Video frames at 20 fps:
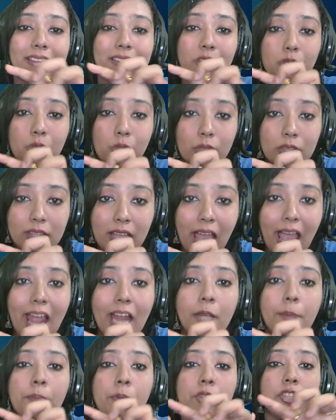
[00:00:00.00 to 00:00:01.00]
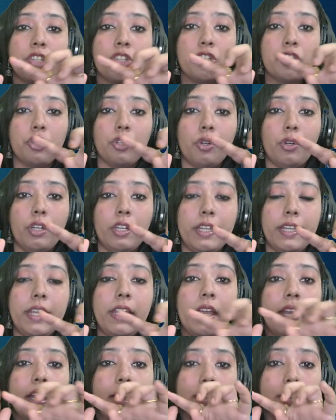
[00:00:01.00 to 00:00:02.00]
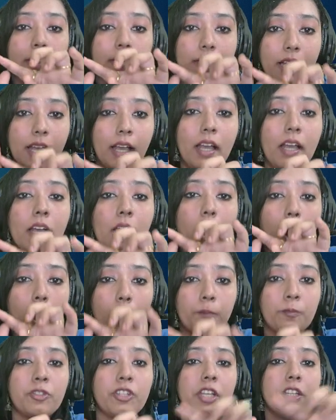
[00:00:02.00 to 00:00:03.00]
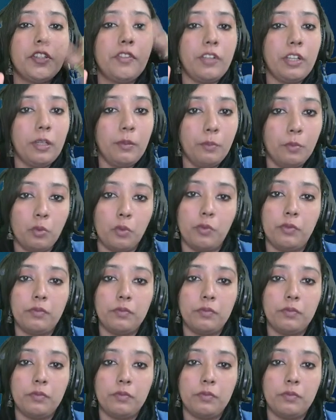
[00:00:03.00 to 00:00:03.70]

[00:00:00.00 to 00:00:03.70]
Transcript: to that position only the object will move.